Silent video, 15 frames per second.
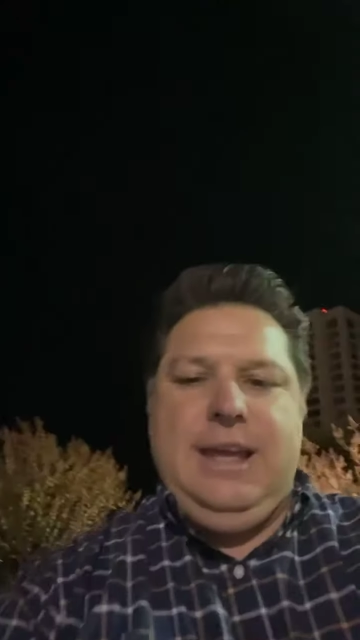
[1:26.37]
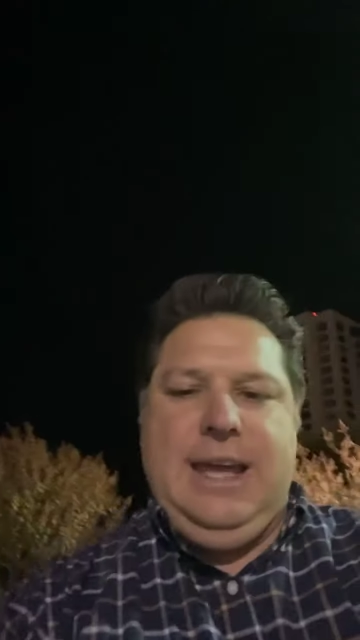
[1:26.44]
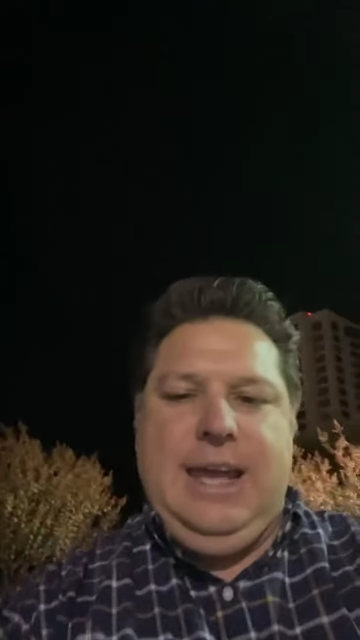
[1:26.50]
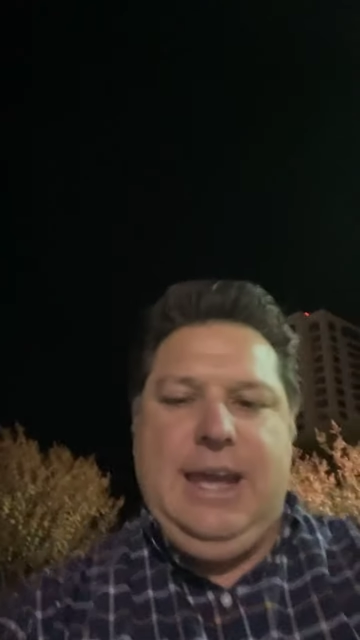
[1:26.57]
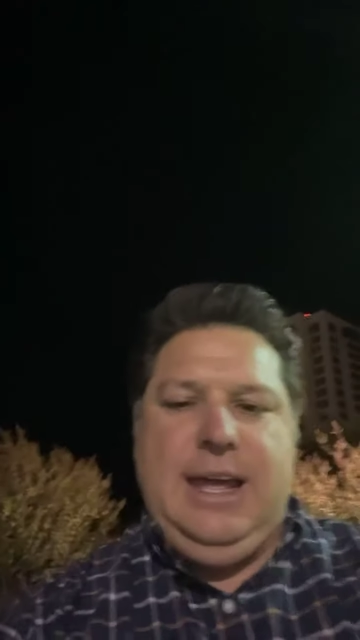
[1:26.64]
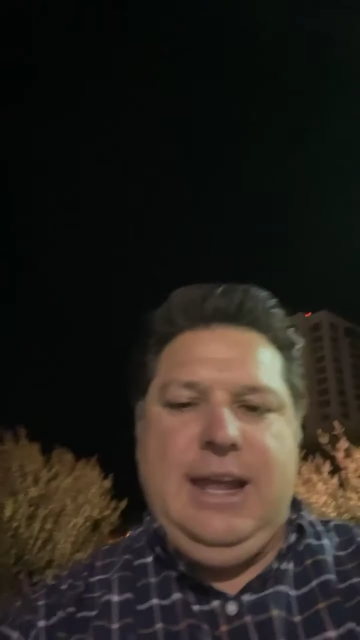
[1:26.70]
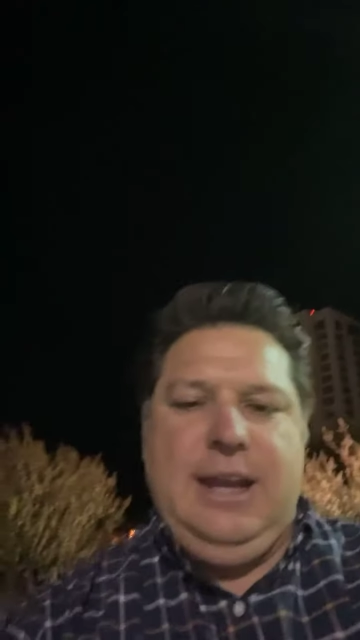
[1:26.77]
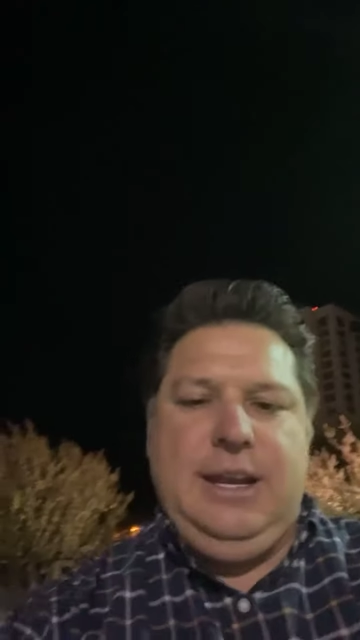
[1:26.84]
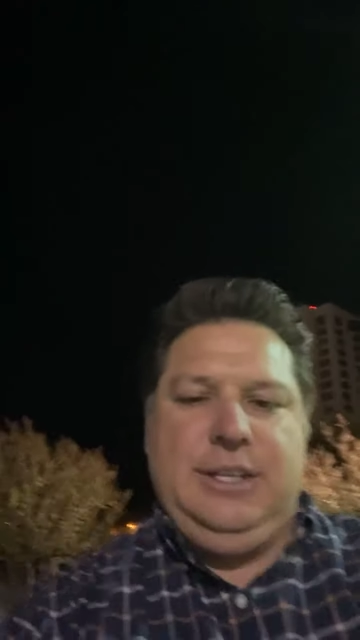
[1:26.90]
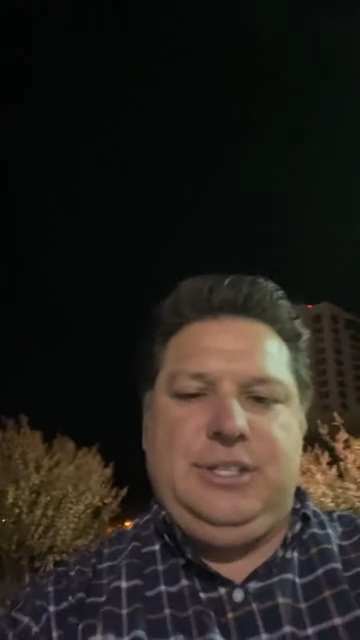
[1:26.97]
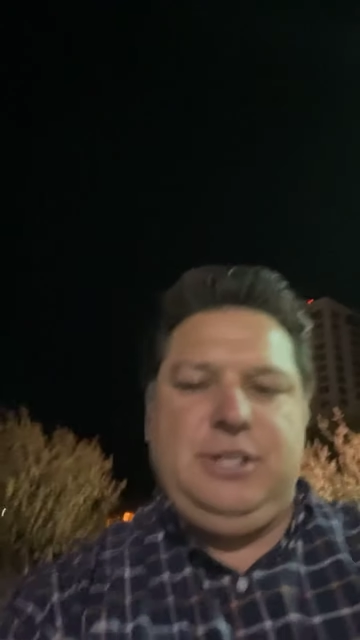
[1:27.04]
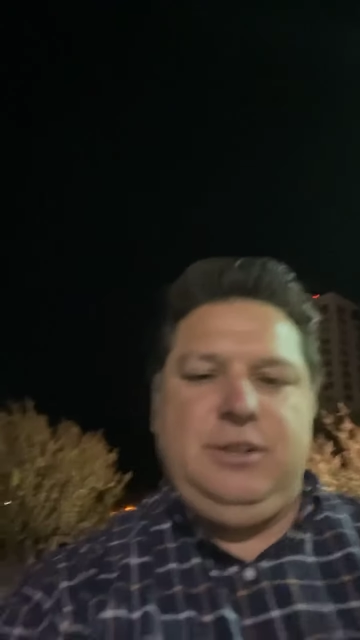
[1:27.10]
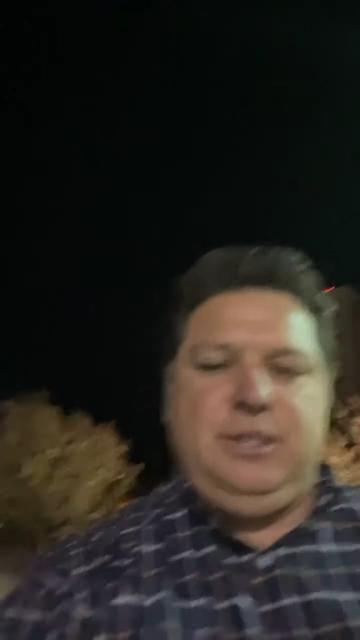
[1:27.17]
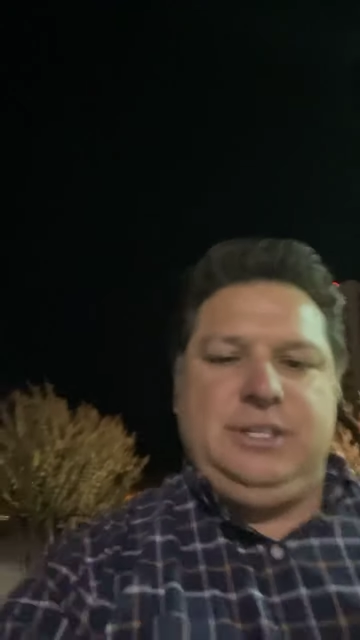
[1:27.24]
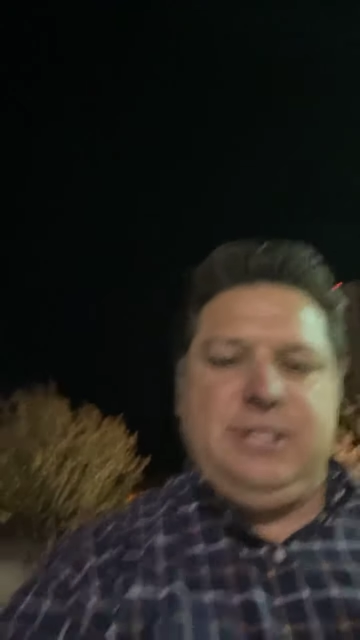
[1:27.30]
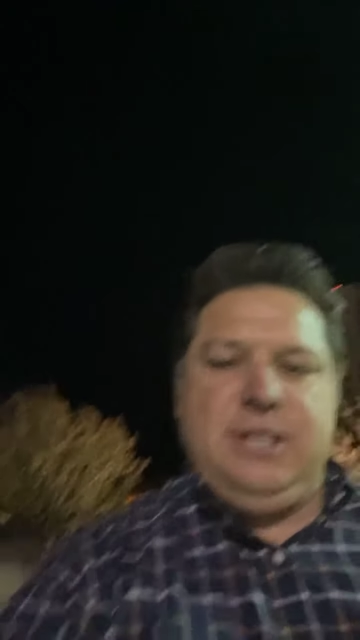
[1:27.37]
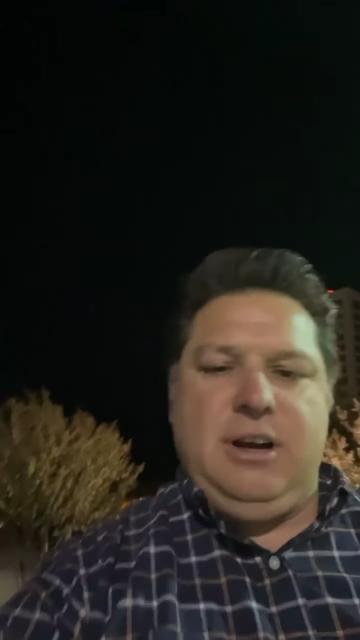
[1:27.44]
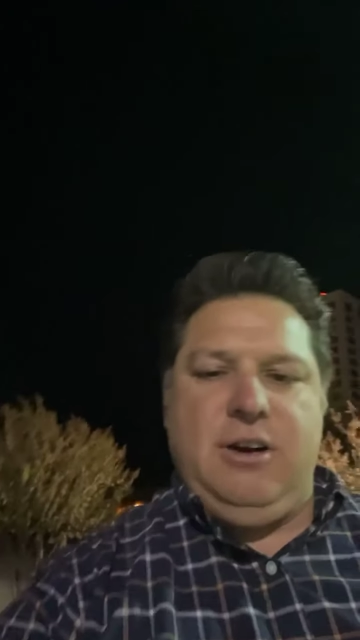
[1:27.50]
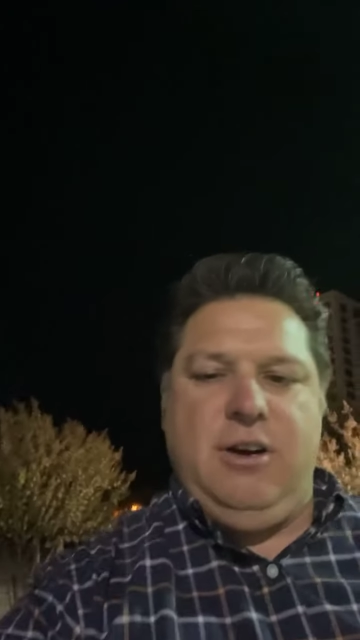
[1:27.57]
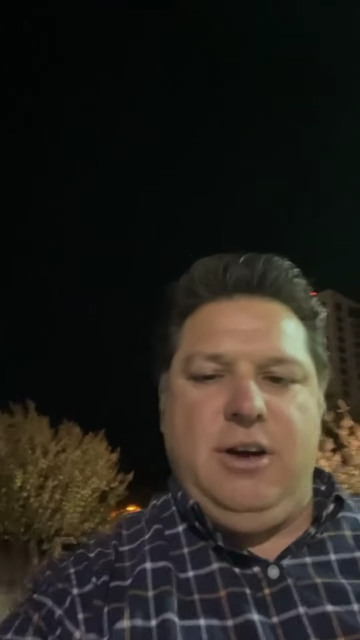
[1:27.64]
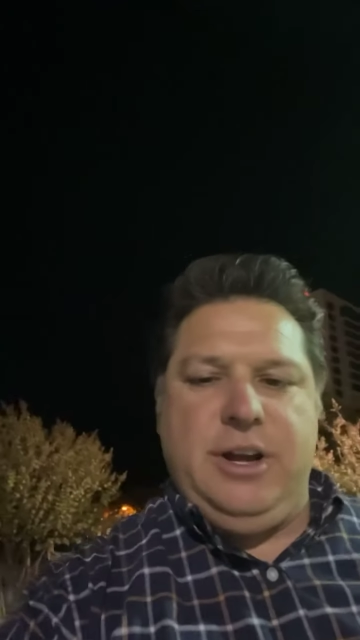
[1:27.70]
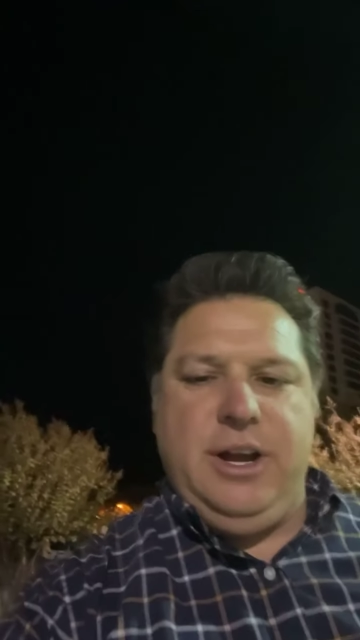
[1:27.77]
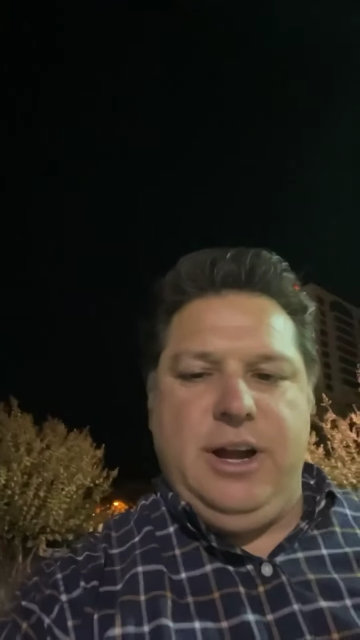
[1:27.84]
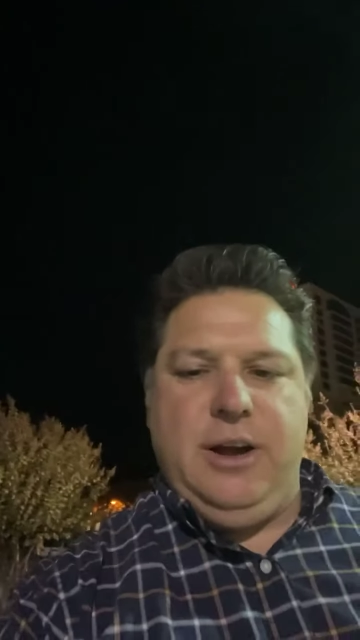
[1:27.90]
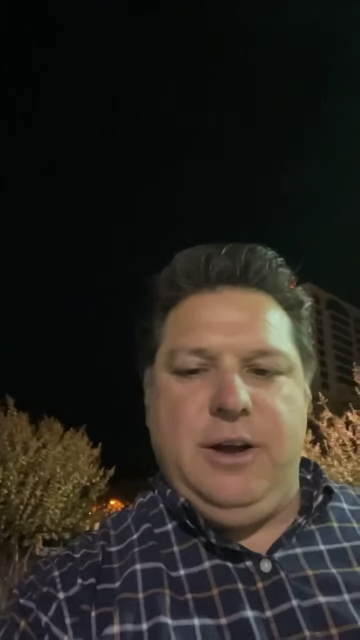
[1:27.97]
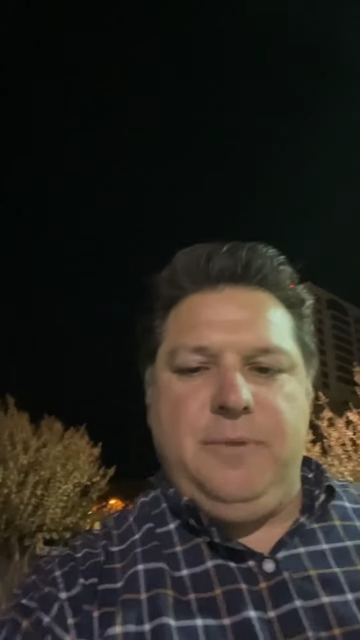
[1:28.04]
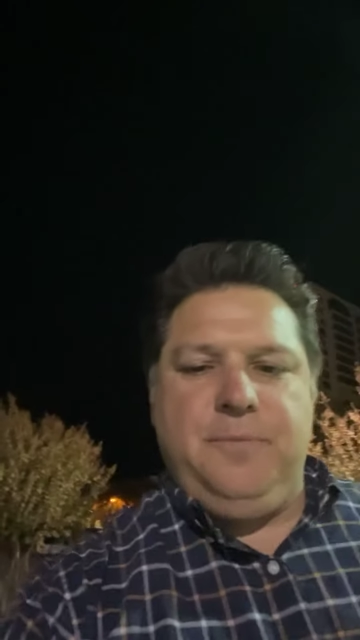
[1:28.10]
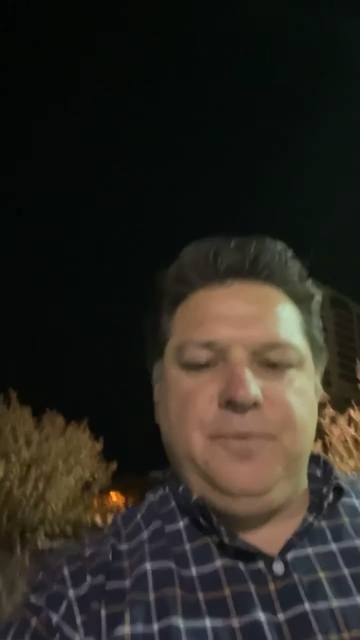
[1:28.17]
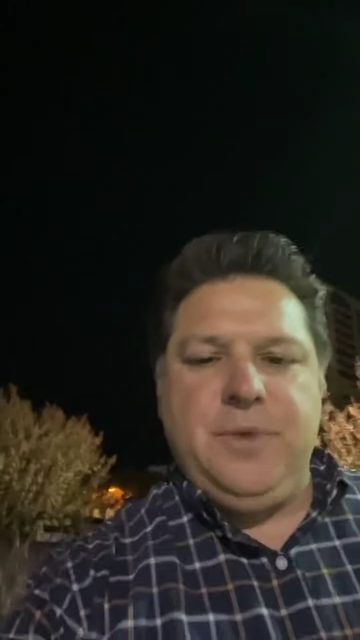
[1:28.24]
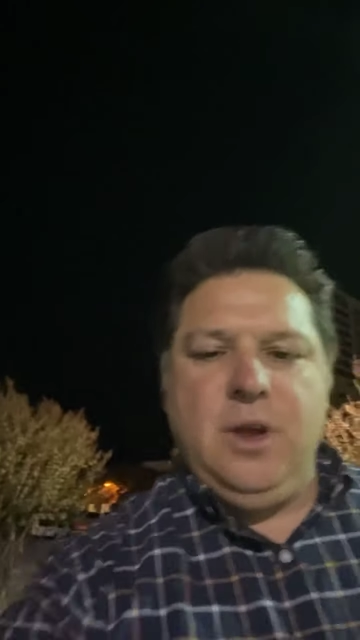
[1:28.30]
And as soon as they're on here,